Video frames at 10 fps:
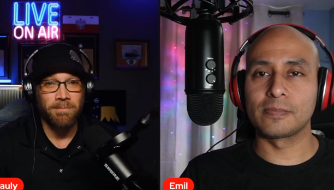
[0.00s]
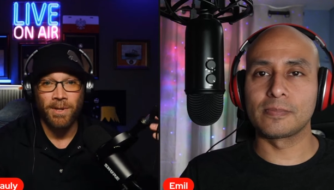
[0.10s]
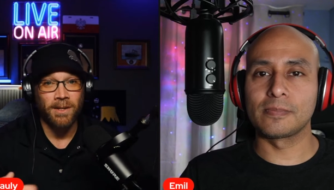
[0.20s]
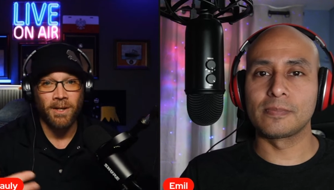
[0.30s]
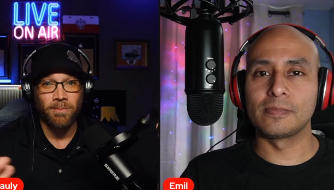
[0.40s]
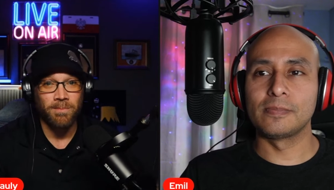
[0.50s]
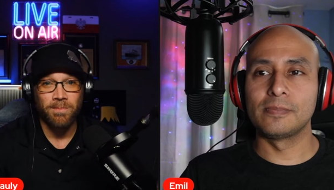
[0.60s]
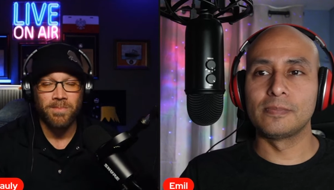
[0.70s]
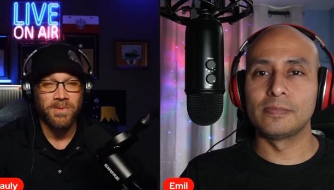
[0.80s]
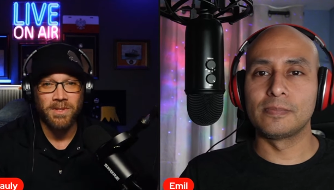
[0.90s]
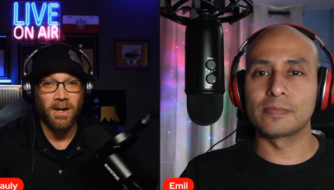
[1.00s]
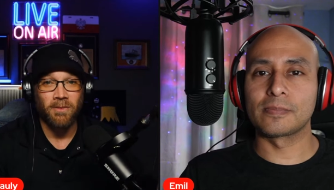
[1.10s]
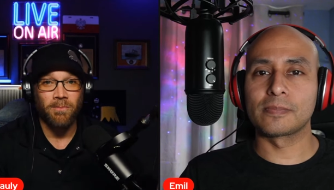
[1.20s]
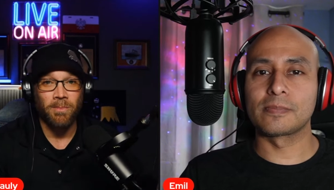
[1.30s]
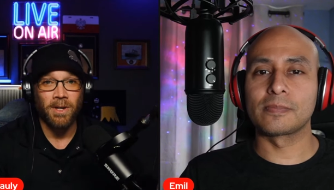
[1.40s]
Speaker 1: picking up stuff.
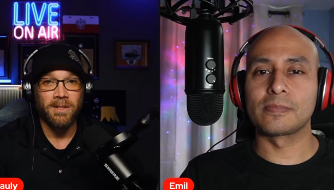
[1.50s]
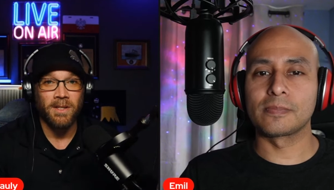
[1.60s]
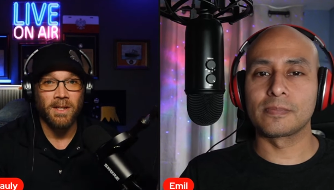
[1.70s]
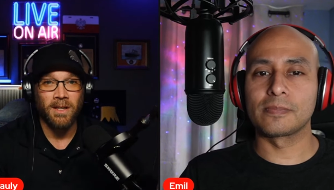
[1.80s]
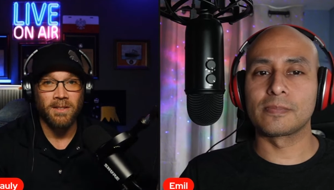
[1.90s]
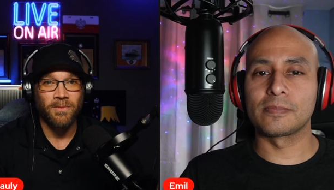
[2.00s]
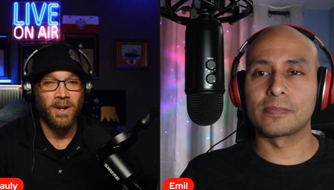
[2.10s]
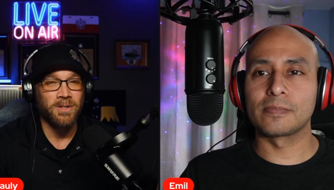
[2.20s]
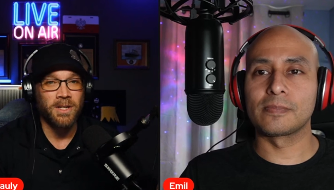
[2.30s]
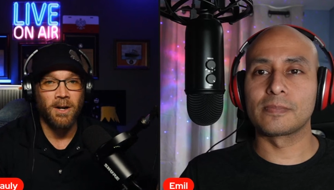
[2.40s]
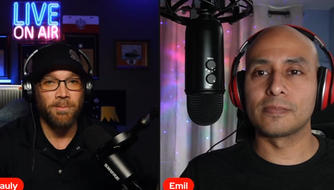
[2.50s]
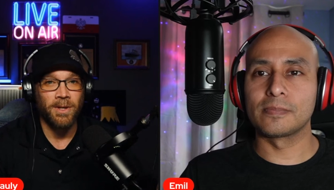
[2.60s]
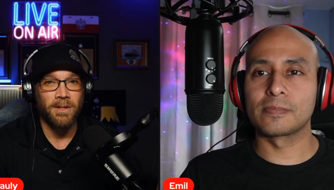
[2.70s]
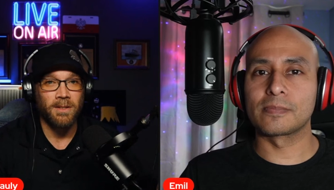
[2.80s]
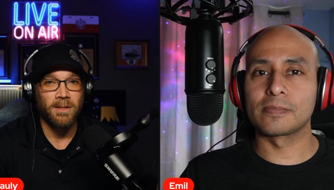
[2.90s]
But uh, as far as carpet,
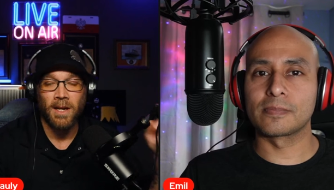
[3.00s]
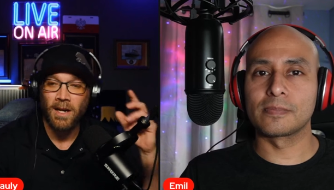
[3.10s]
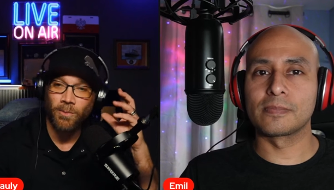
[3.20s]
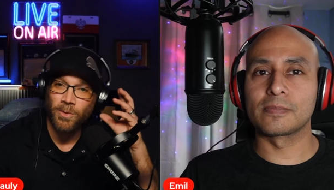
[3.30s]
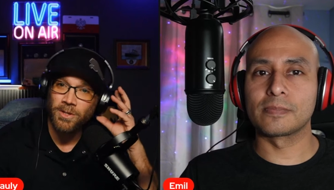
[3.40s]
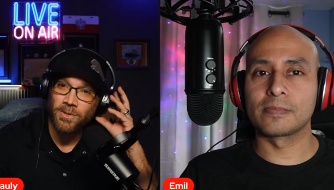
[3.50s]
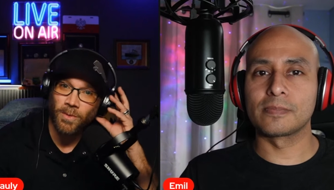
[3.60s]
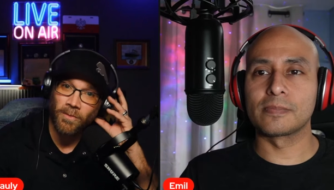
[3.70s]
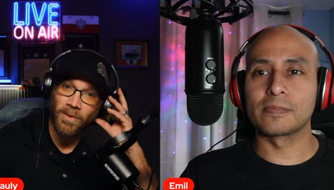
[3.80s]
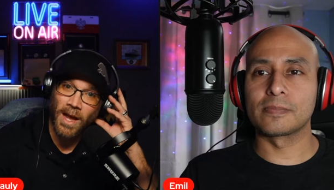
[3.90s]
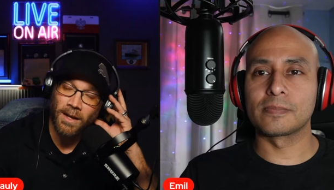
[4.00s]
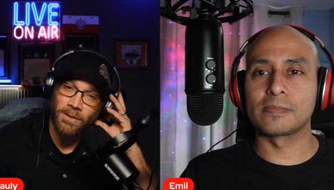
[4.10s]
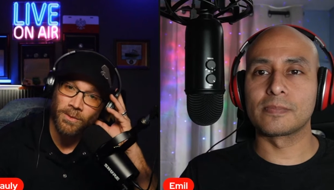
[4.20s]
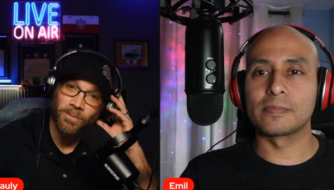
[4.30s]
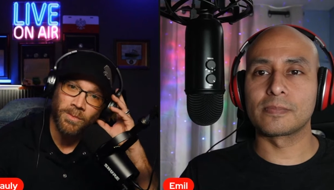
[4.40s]
uh, we just run the
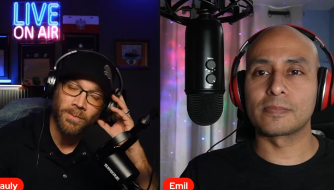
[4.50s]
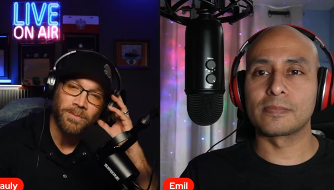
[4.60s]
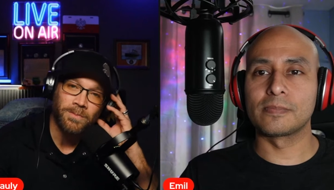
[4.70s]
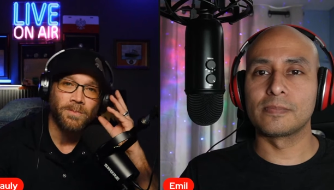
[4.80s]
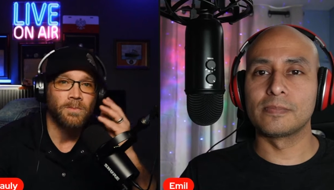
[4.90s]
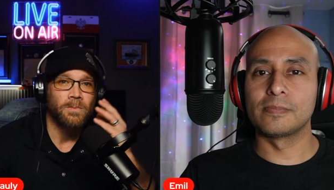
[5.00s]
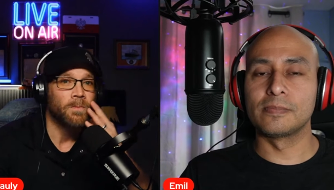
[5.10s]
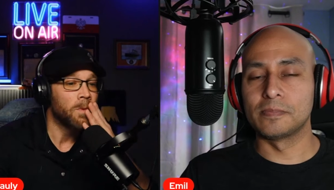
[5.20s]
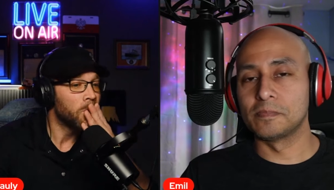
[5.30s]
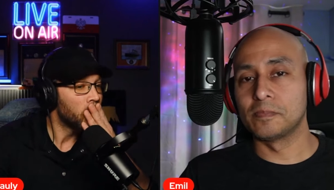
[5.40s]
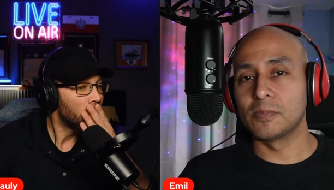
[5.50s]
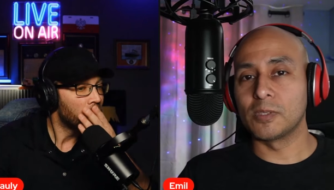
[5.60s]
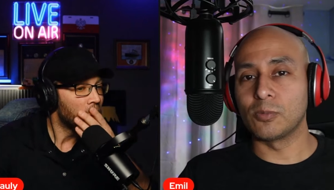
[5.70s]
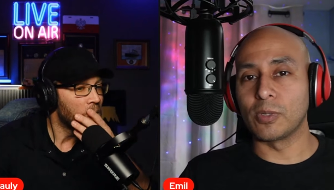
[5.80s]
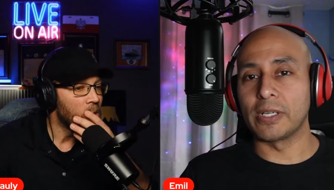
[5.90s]
vacuum.
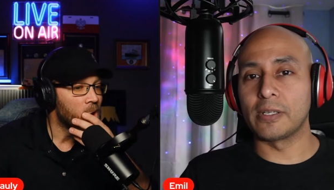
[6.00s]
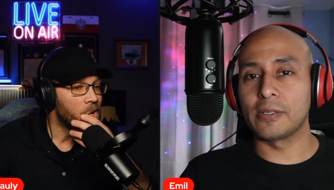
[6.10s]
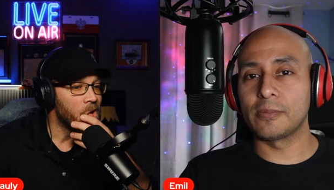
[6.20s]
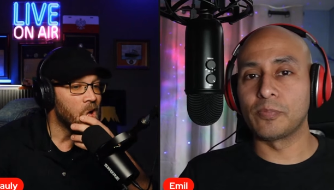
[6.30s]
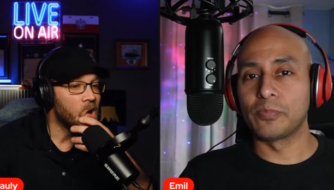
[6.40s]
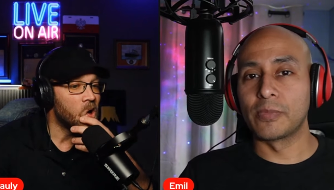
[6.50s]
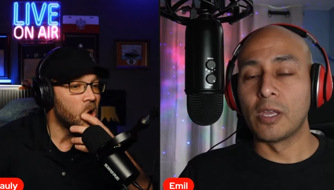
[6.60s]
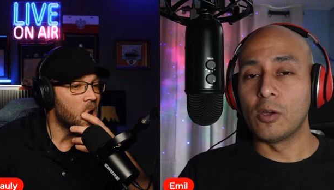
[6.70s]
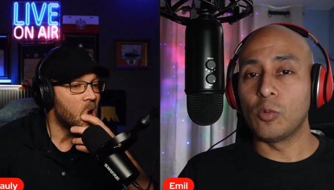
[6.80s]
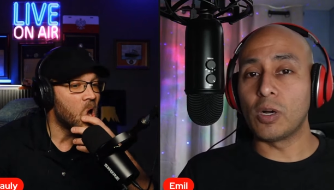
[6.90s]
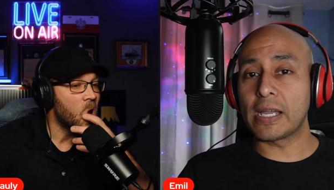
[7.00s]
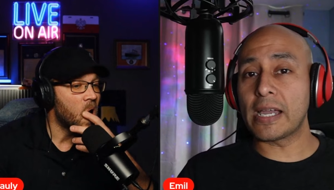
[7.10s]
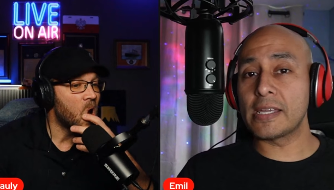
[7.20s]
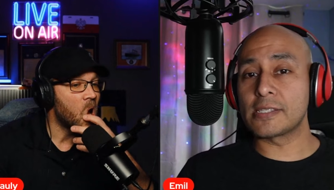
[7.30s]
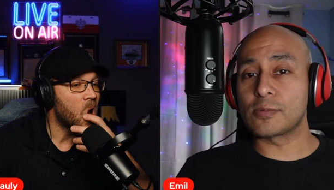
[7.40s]
Speaker 2: Right on. Well,
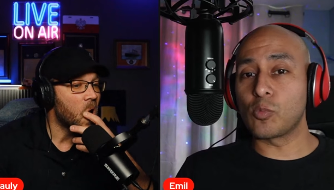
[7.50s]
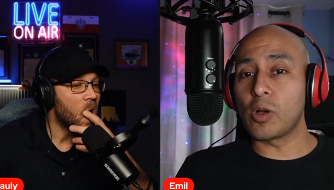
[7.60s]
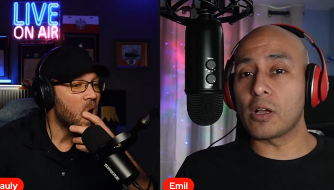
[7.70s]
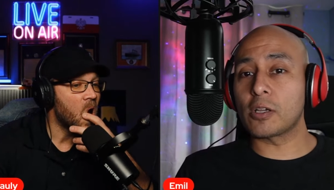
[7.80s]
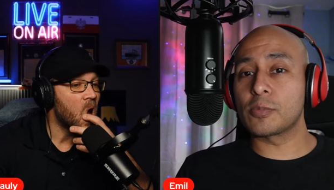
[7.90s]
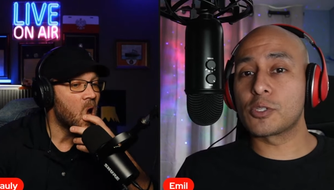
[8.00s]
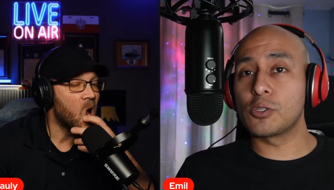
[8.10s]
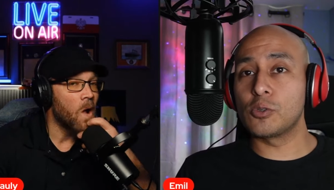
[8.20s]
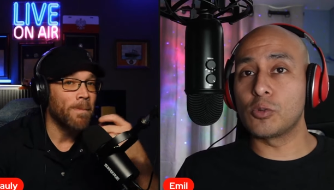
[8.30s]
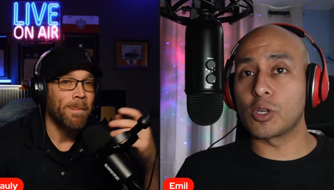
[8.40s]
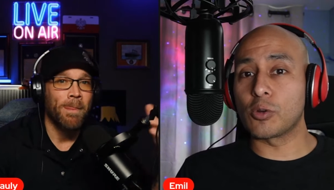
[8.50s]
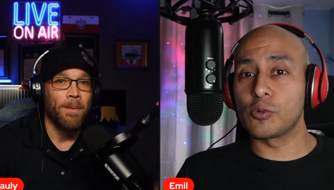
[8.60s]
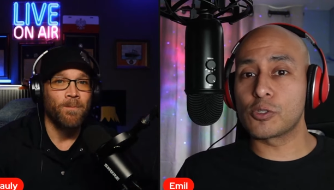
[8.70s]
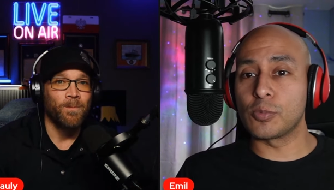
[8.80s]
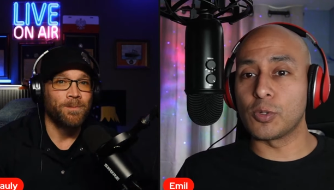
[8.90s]
guys, welcome to The
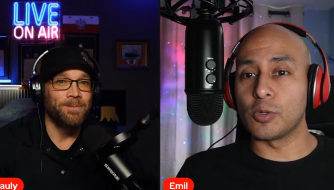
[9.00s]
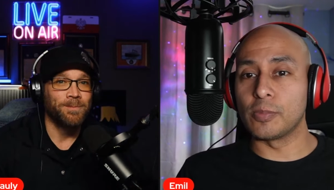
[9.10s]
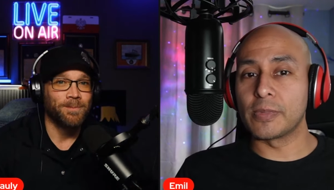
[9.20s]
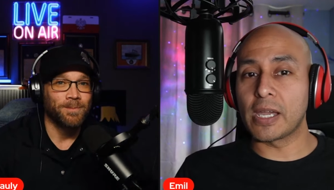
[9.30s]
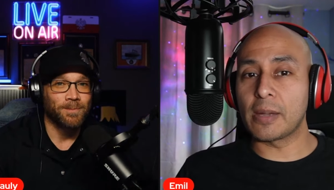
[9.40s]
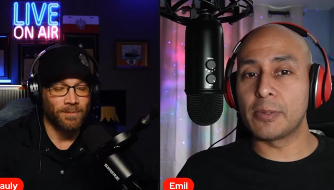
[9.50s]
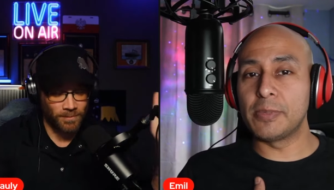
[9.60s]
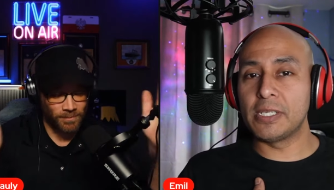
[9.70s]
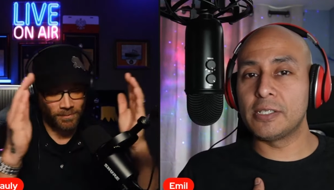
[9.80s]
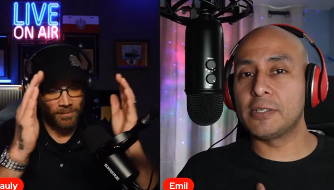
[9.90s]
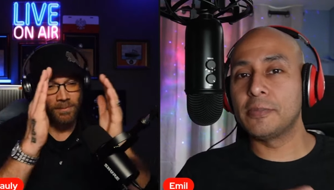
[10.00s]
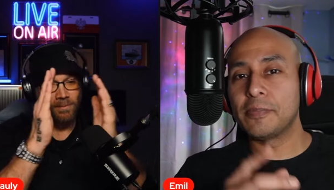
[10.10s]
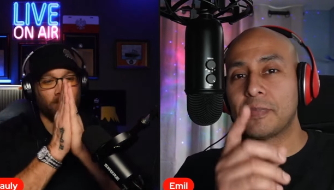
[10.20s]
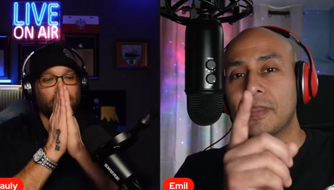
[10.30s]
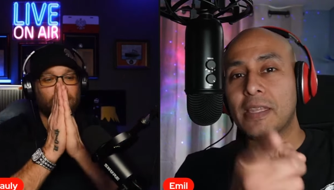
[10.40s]
Crucible. I'm Emil.
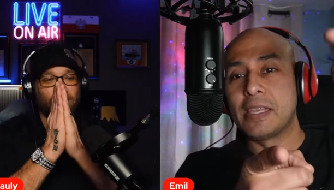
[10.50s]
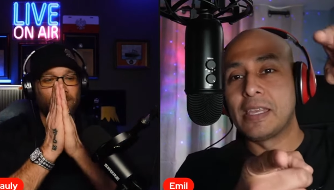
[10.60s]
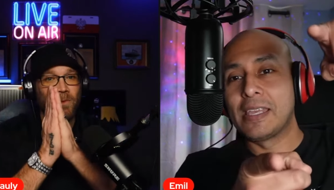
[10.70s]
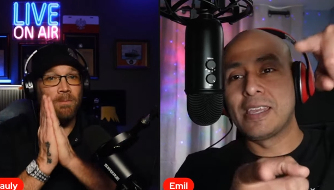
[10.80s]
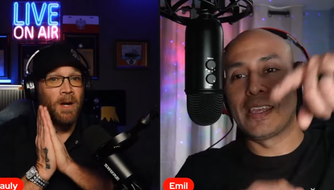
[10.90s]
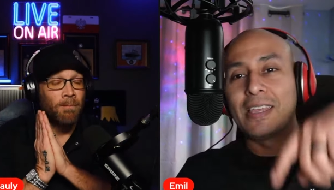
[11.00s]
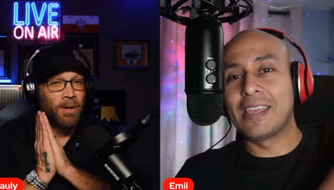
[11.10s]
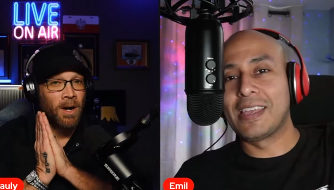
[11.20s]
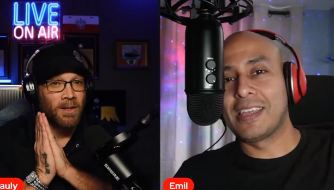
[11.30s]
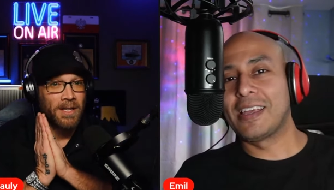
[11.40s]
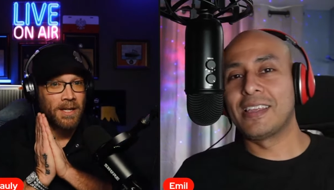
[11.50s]
I'm Paulie. How